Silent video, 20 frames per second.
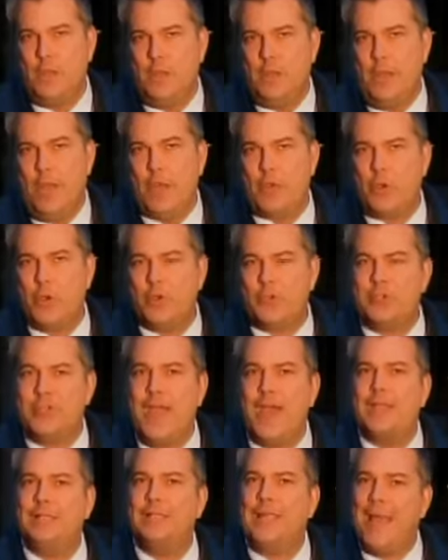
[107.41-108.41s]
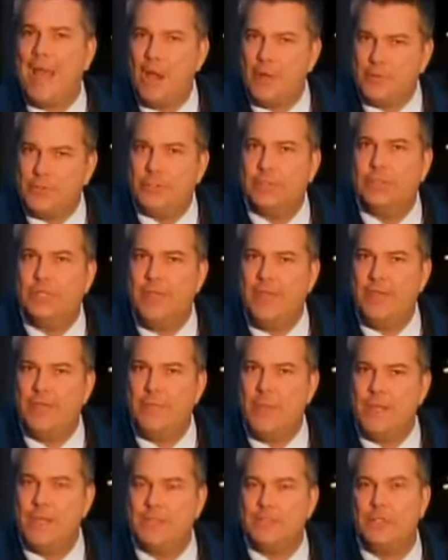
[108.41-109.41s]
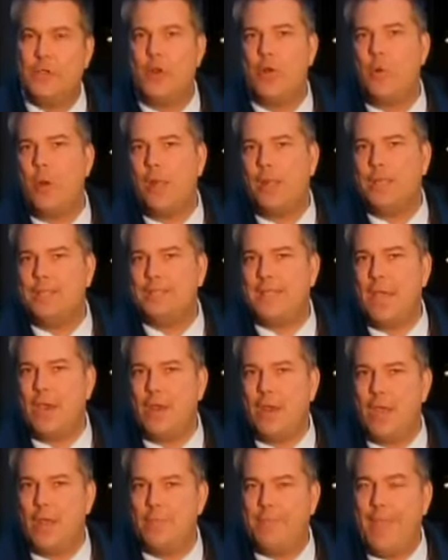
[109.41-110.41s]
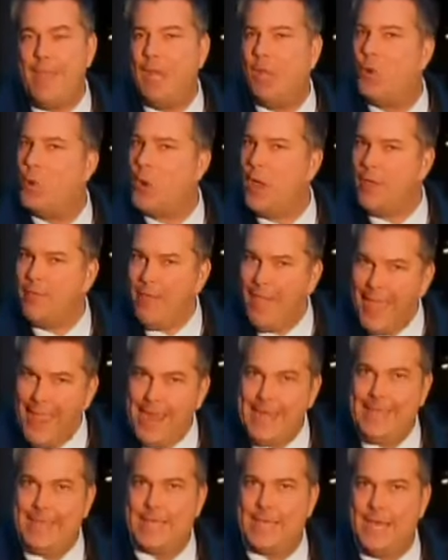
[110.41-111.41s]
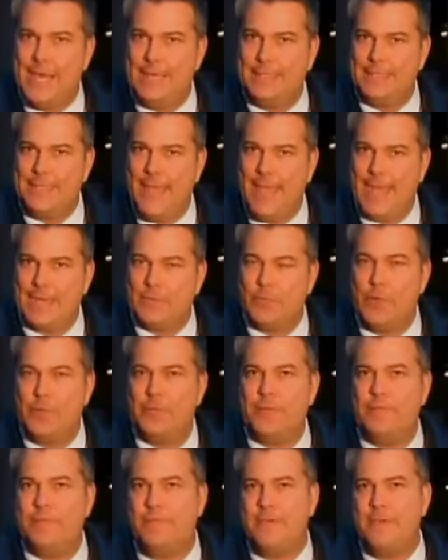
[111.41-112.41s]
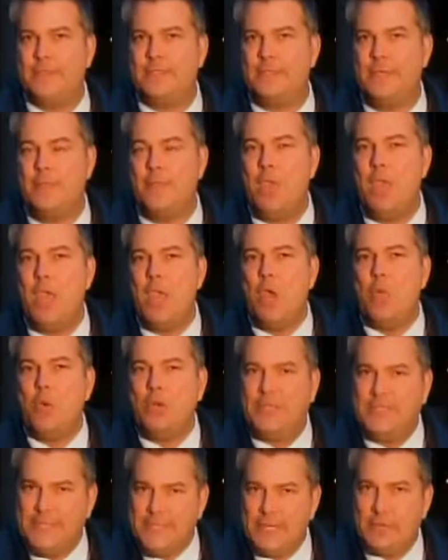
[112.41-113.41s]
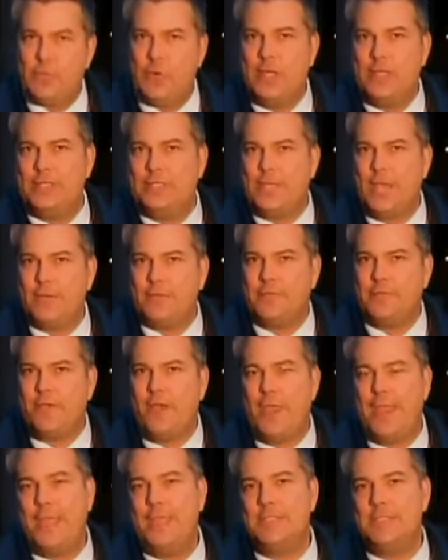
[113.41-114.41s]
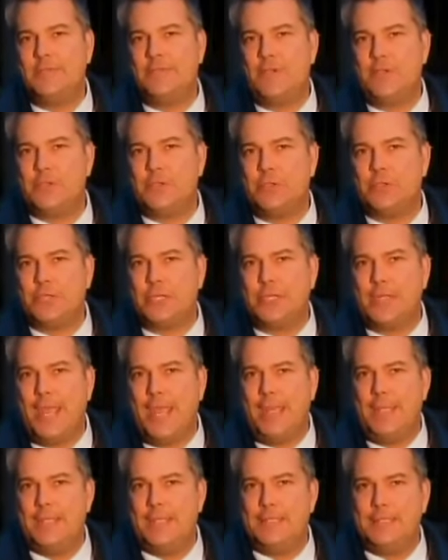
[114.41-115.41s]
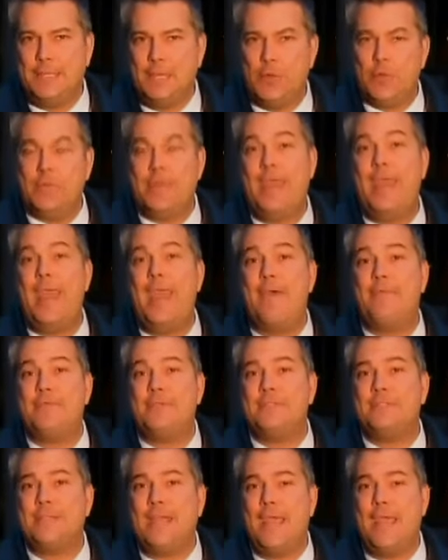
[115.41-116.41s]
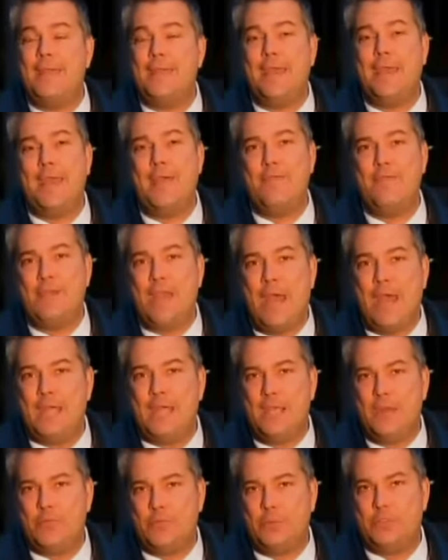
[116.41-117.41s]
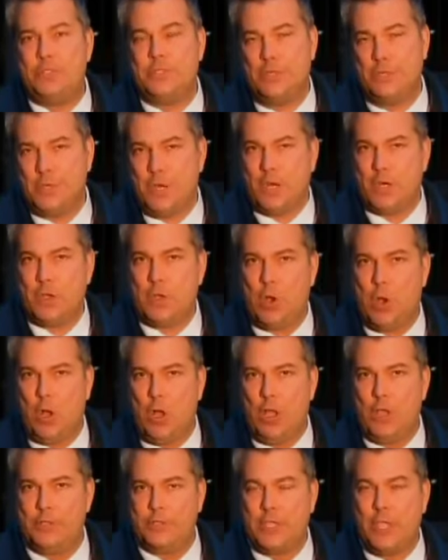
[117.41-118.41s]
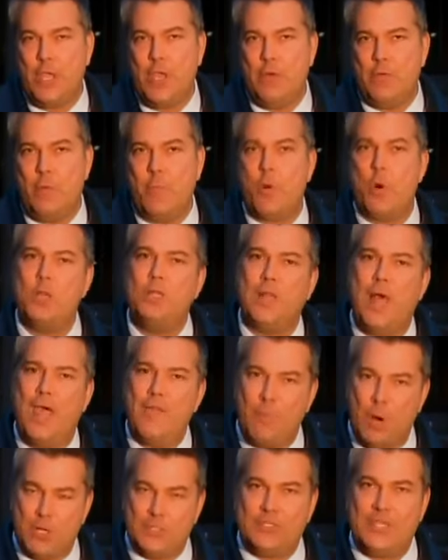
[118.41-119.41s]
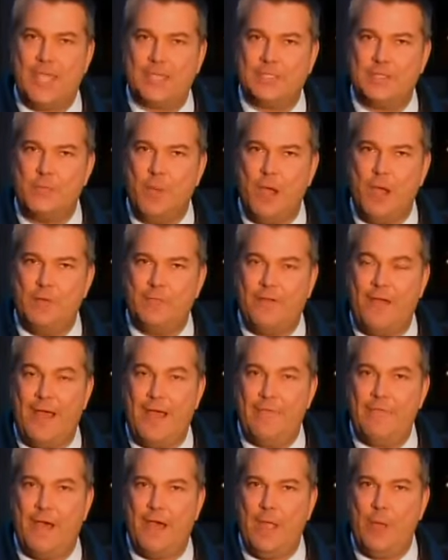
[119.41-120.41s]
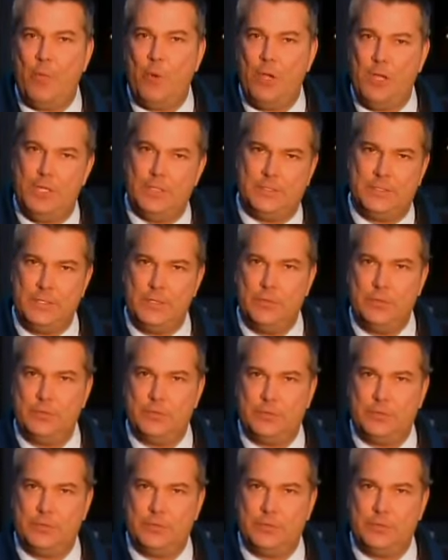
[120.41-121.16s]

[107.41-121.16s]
Now, Cook is not allowed to leave Minnesota while he's out on bail or have any contact with the victim. We did reach out to Vikings officials today to hear what they have to say. They have not yet returned our calls. Reporting live, Mark Saxenmeyer, 5 Eyewitness News.